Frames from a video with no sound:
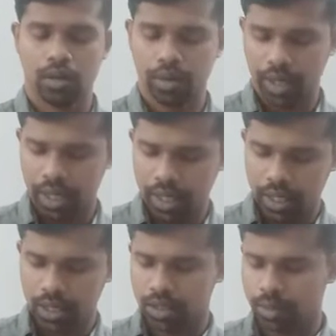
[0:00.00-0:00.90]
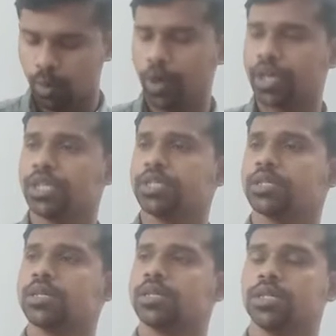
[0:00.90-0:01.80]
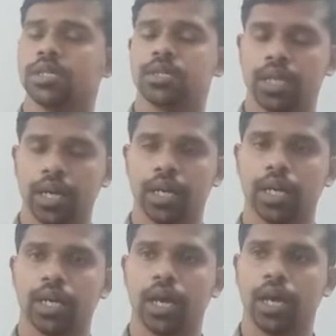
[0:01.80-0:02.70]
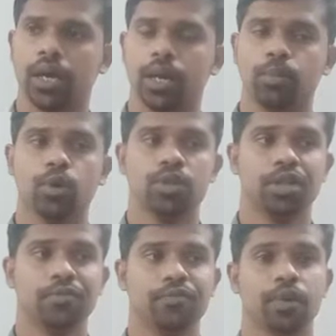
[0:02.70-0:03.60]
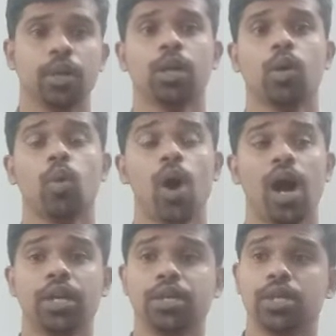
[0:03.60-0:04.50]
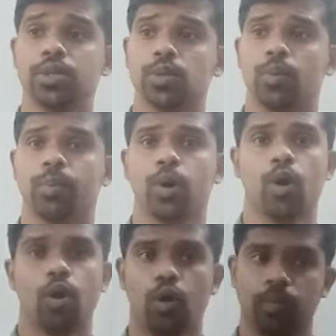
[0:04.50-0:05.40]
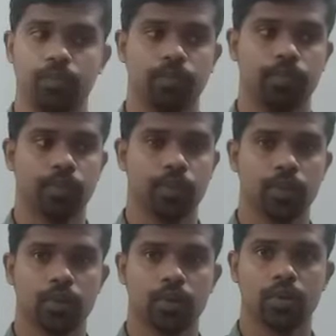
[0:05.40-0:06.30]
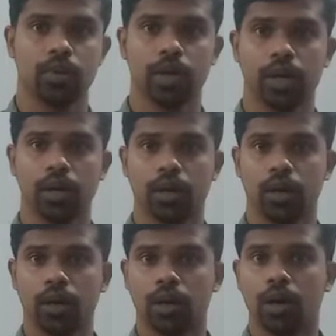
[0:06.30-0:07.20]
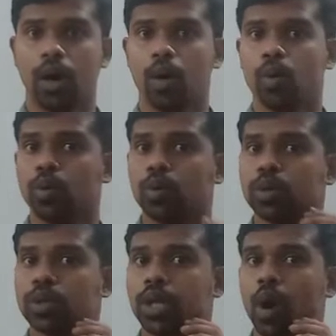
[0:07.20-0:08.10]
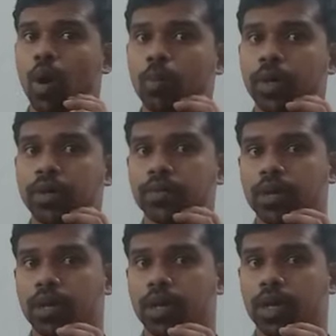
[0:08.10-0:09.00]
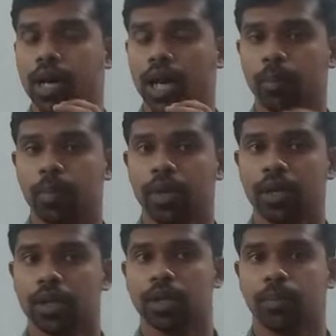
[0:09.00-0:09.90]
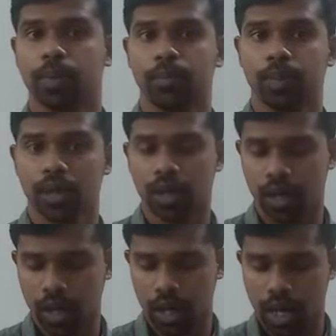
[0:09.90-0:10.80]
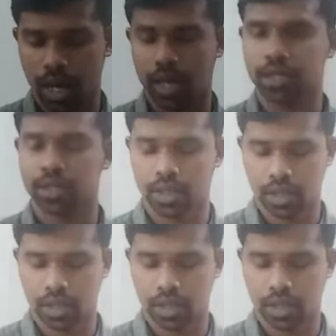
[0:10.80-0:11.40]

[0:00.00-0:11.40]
Okay, here the poet is just telling about different qualities of hope. Okay, how the hope is helping the people, and